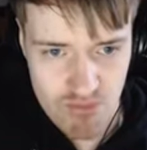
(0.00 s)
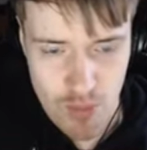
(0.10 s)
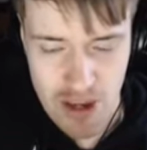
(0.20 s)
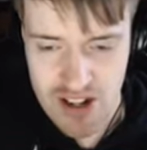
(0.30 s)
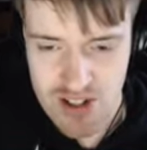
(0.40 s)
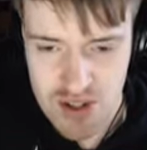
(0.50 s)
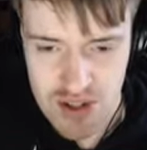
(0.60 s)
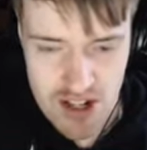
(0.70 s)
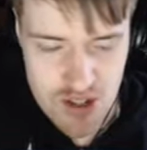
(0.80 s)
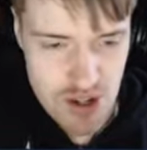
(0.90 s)

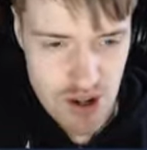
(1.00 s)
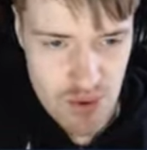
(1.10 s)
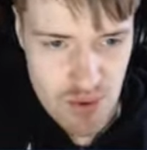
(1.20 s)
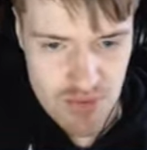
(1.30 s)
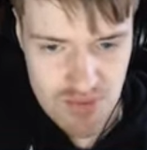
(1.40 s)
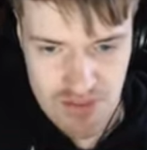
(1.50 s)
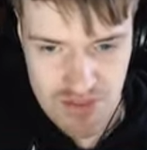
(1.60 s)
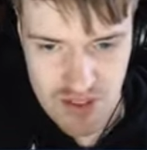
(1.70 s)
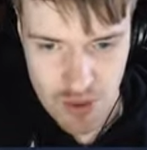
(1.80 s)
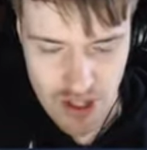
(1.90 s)
Repairs? Yes, no?
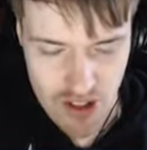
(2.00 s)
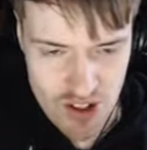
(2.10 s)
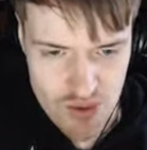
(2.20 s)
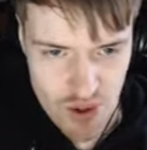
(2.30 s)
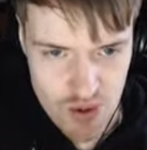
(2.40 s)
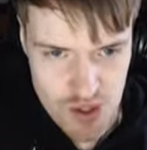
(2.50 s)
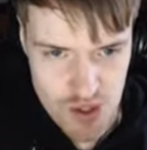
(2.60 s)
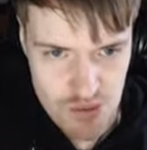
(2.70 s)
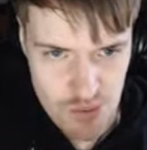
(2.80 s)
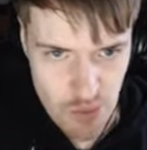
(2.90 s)
Only guys
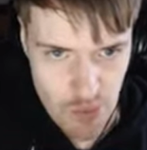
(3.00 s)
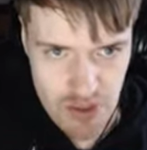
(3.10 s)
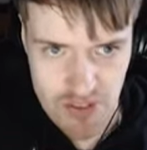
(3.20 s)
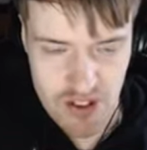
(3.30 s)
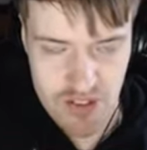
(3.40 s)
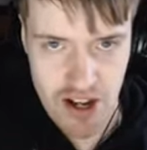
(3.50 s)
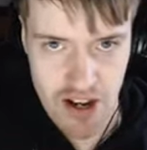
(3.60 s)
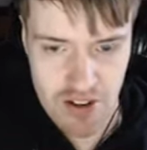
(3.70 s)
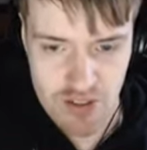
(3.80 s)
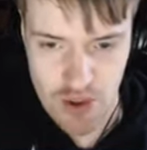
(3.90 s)
voted. We'll leave it at
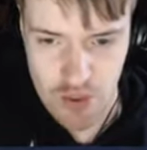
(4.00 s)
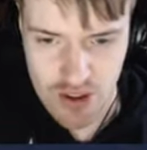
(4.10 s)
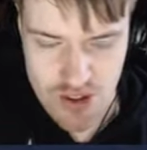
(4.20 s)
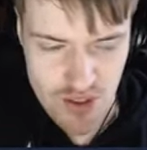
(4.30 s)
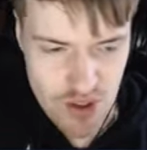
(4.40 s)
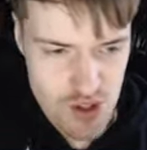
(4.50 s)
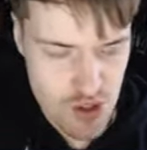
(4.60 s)
that if no one else votes